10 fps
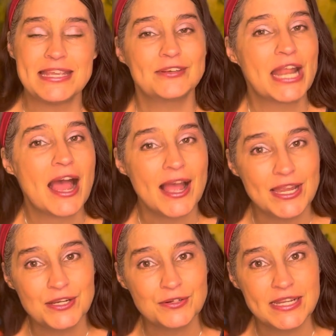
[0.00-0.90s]
even
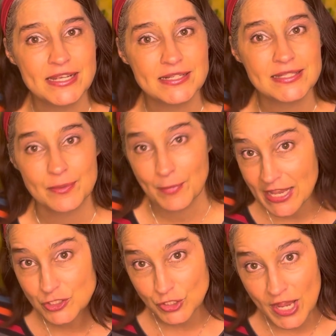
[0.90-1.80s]
hiring some
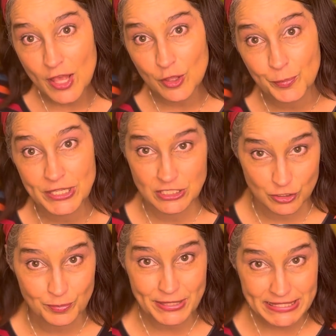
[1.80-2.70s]
extra help in your
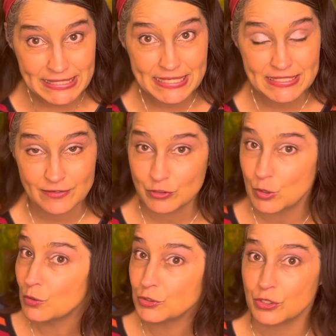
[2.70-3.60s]
business. If you
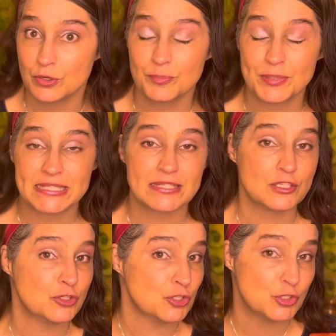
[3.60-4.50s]
own your own business and
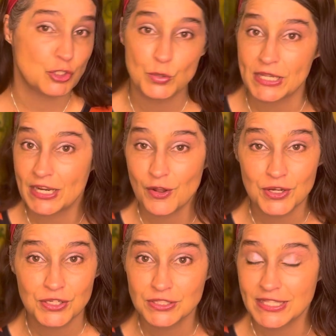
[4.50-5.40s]
you're doing it
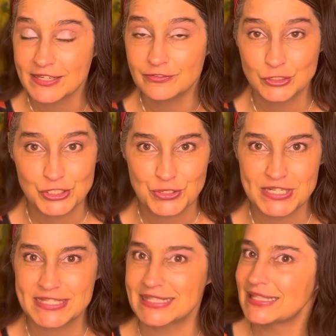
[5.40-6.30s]
all like 4
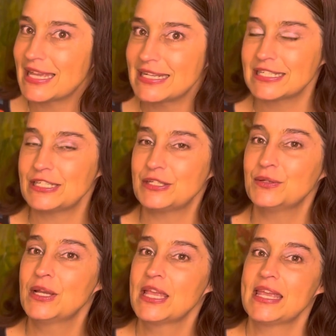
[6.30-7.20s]
trees like to do,
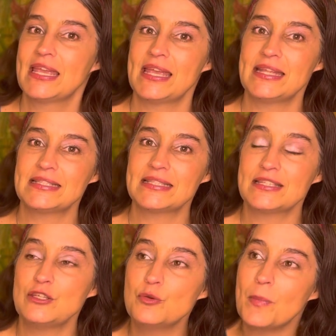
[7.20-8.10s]

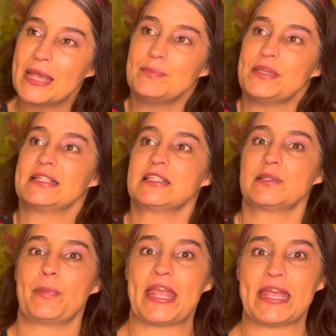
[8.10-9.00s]
you might be
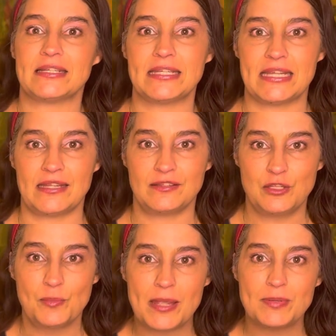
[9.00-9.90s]
expanding. You
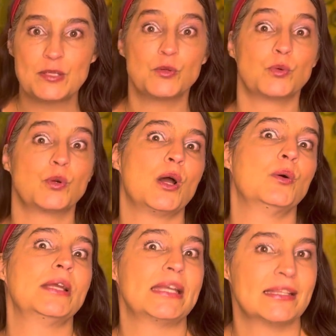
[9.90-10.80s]
might be
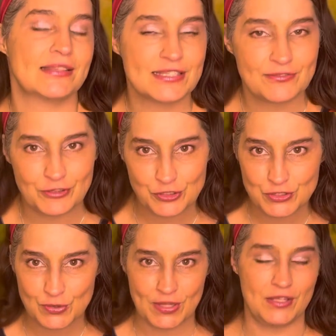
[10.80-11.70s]
growing in this fertile
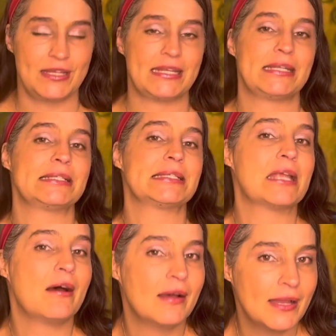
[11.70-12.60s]
soil, and it is
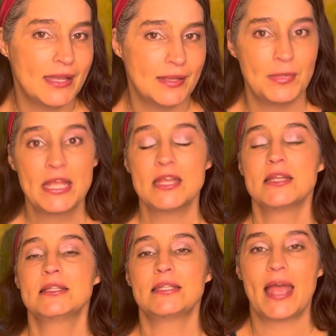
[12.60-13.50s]
time
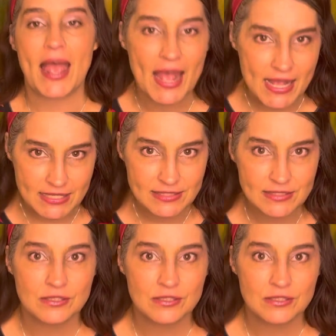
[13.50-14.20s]
to ask